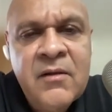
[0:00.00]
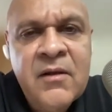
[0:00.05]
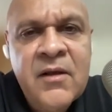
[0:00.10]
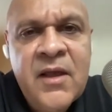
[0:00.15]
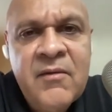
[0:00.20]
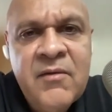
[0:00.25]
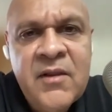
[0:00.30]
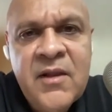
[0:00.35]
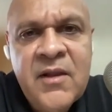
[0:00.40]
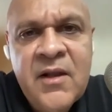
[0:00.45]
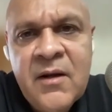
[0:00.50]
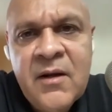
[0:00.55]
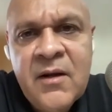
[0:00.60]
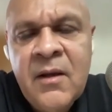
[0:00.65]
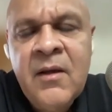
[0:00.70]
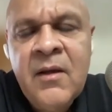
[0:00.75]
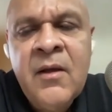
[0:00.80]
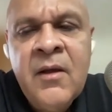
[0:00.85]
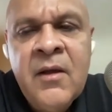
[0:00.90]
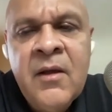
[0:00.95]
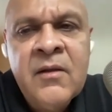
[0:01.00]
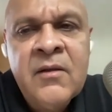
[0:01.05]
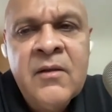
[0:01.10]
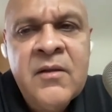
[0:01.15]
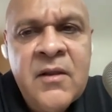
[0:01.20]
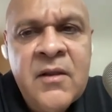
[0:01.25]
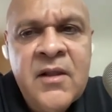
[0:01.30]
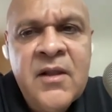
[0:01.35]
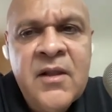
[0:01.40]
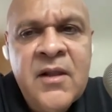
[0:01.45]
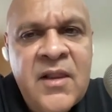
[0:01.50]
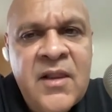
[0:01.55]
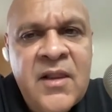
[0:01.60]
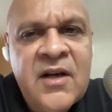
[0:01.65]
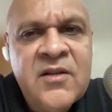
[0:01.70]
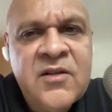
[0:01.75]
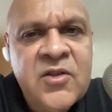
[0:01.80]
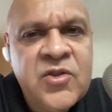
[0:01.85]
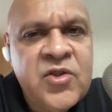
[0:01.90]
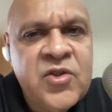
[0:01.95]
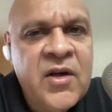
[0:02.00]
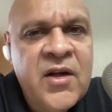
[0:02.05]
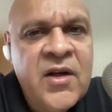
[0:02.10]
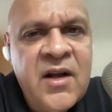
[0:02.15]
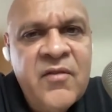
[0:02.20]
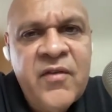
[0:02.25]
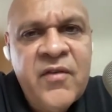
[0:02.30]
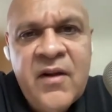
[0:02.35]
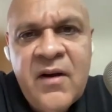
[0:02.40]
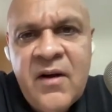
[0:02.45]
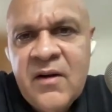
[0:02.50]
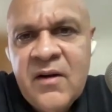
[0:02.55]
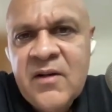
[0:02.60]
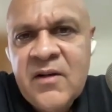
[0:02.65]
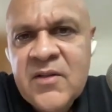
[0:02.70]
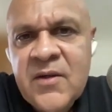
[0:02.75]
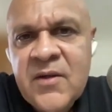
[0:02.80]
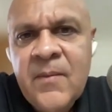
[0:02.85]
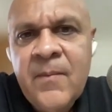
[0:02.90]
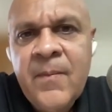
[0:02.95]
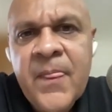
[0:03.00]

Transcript: given that there is a geographical risk.